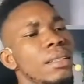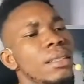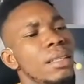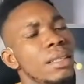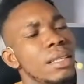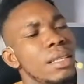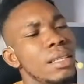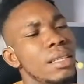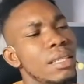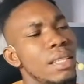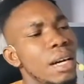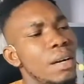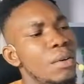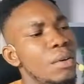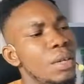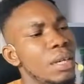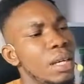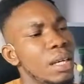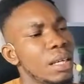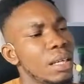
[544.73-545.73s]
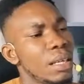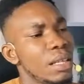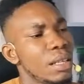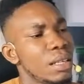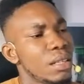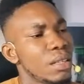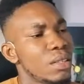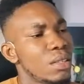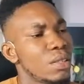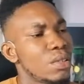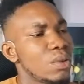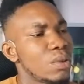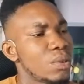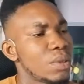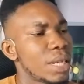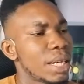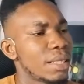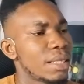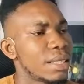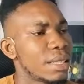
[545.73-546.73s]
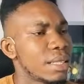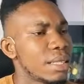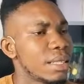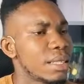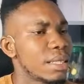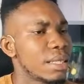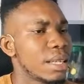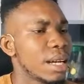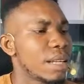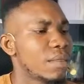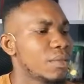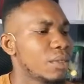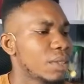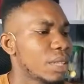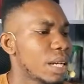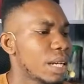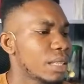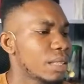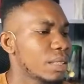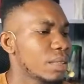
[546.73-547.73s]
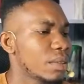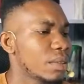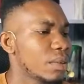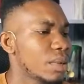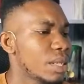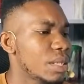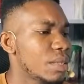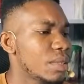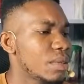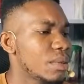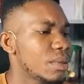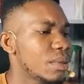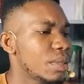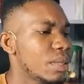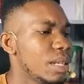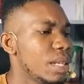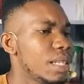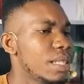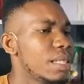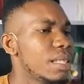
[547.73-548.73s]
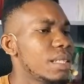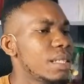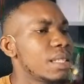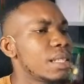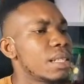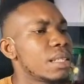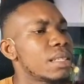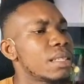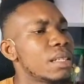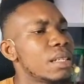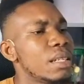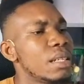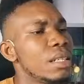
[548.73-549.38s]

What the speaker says: Is that okay? So that is that for that question. Let's see the next.